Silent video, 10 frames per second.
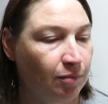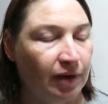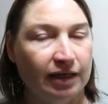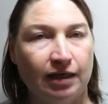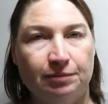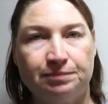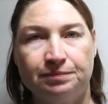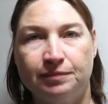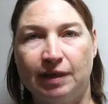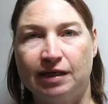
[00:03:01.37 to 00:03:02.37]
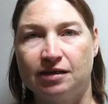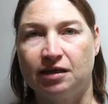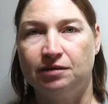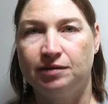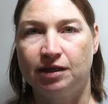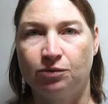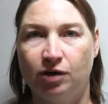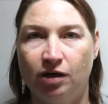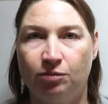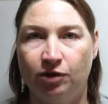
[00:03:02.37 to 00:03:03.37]
But yeah, so that's
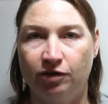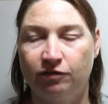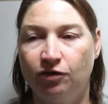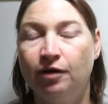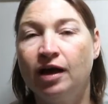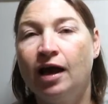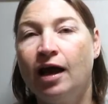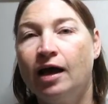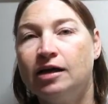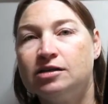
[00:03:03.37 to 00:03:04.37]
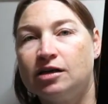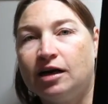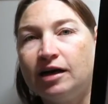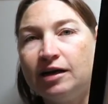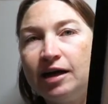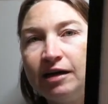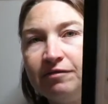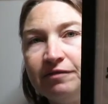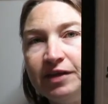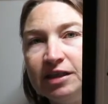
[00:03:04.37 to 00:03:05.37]
why I'm on the floor. So I have
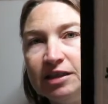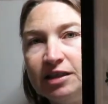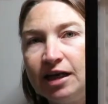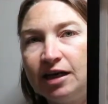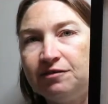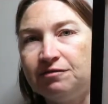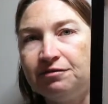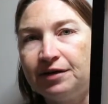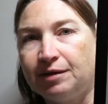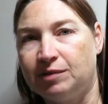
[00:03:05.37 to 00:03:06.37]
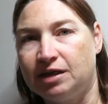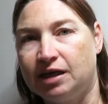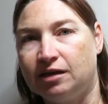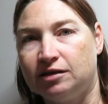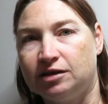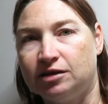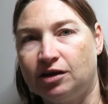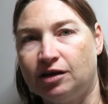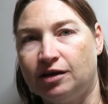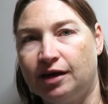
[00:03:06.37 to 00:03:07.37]
finished that and framed it. Now I just
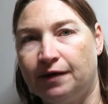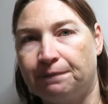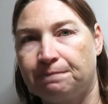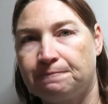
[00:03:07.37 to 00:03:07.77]
gotta